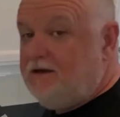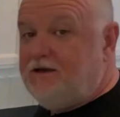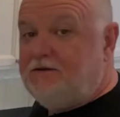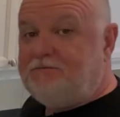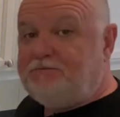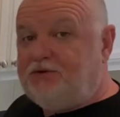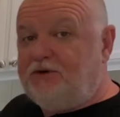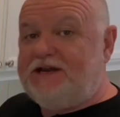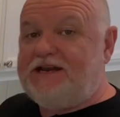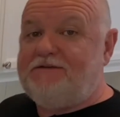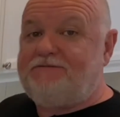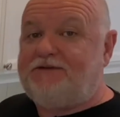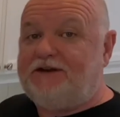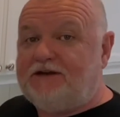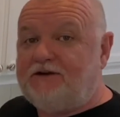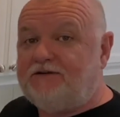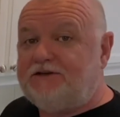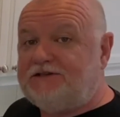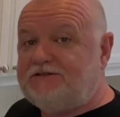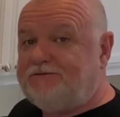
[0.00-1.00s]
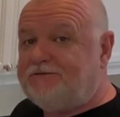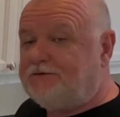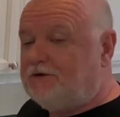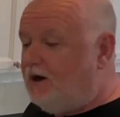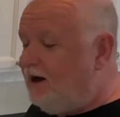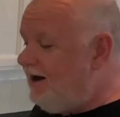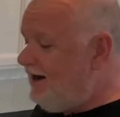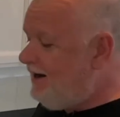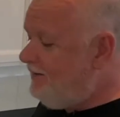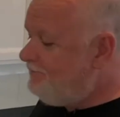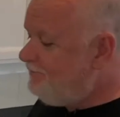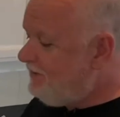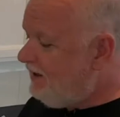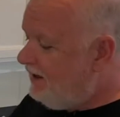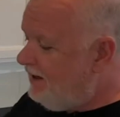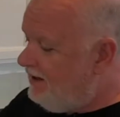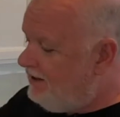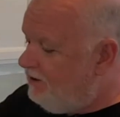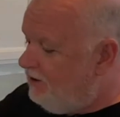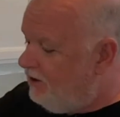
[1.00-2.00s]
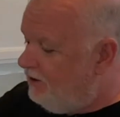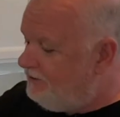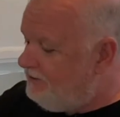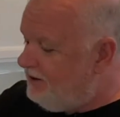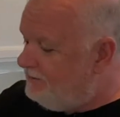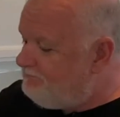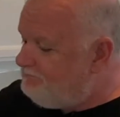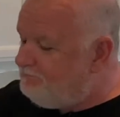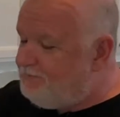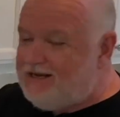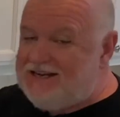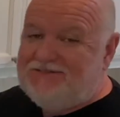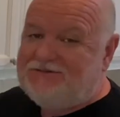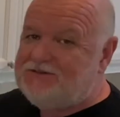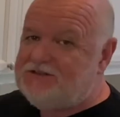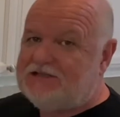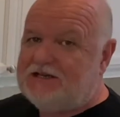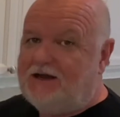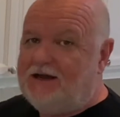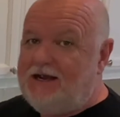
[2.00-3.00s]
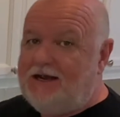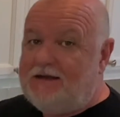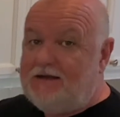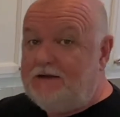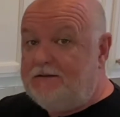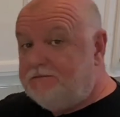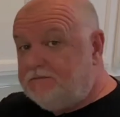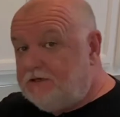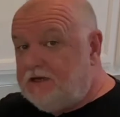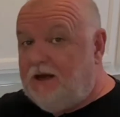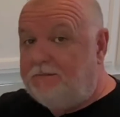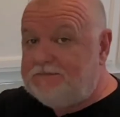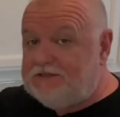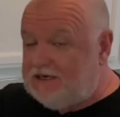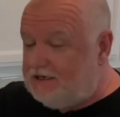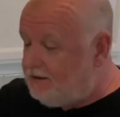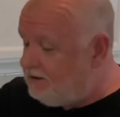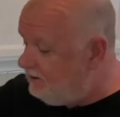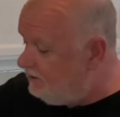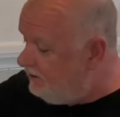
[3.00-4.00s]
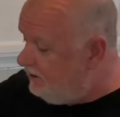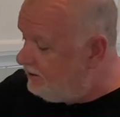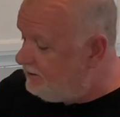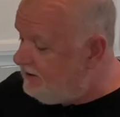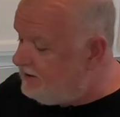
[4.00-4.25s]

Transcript: Pretty vigorous fry. And on the beef side, come take a look.